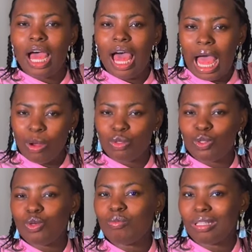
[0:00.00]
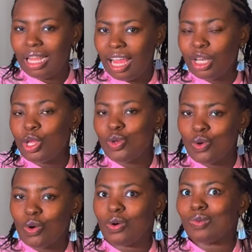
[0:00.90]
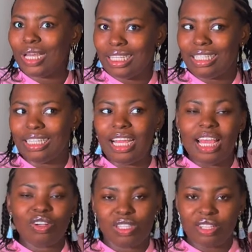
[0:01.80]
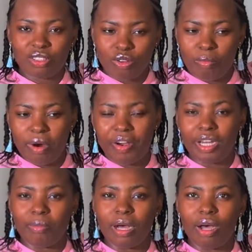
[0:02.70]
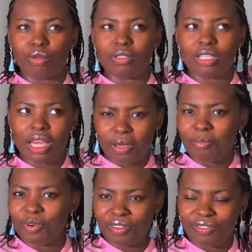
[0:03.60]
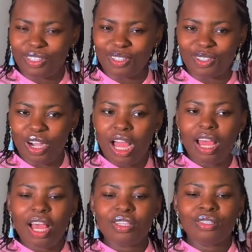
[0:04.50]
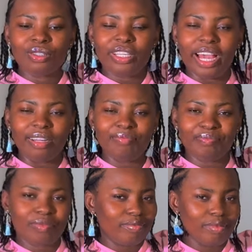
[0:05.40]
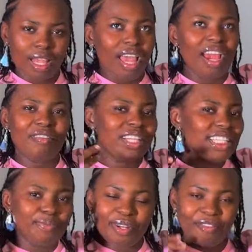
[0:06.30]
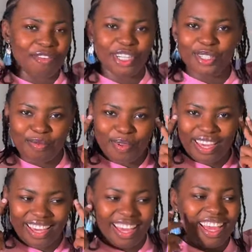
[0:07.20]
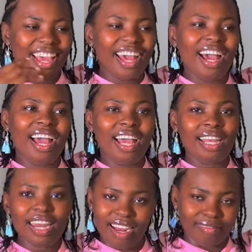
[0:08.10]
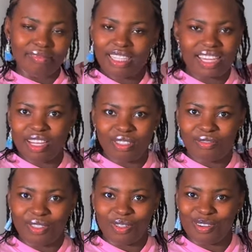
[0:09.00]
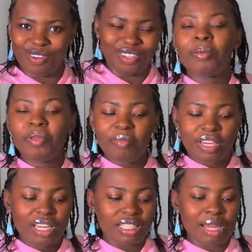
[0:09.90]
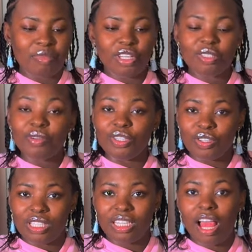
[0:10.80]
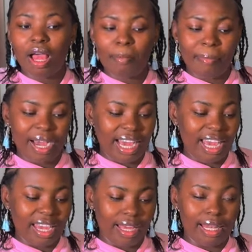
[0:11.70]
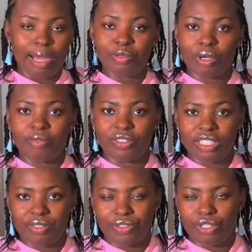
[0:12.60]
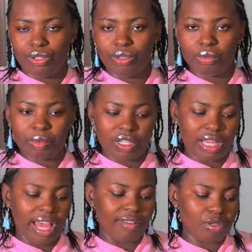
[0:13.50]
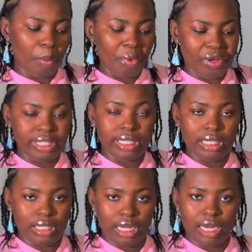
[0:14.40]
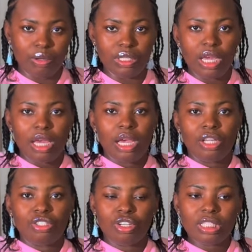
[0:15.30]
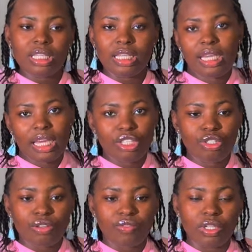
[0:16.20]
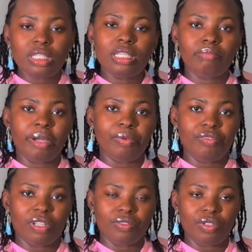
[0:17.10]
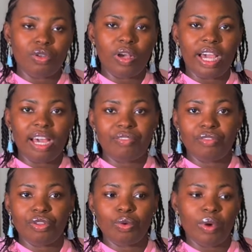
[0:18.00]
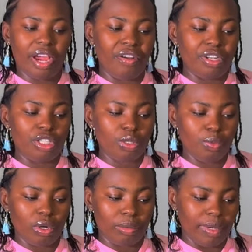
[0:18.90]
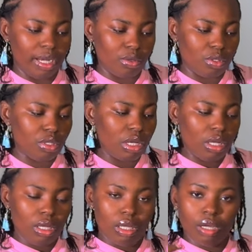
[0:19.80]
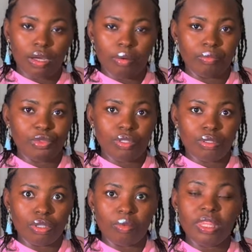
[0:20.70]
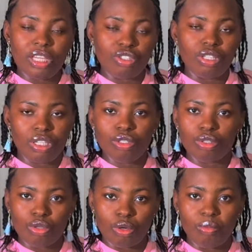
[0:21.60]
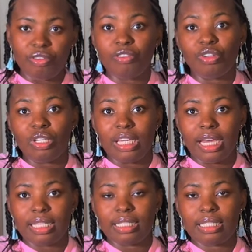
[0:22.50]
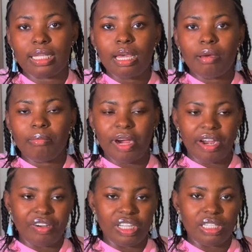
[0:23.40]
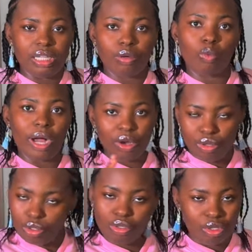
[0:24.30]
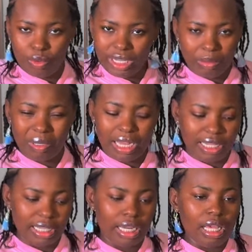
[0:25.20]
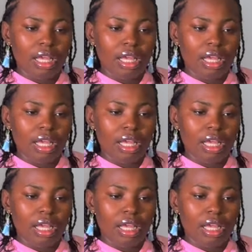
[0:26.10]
how to plan your wedding because I just got married about a month ago. So yeah, everything is pretty fresh up here. And yeah, let's get into the video. Permit me because I'm going to be using my laptop for this video because I have some points listed out. Just in case you've not seen my previous video, I have a video where I already spoke about some things you need to know before you get married while you're doing your wedding planning.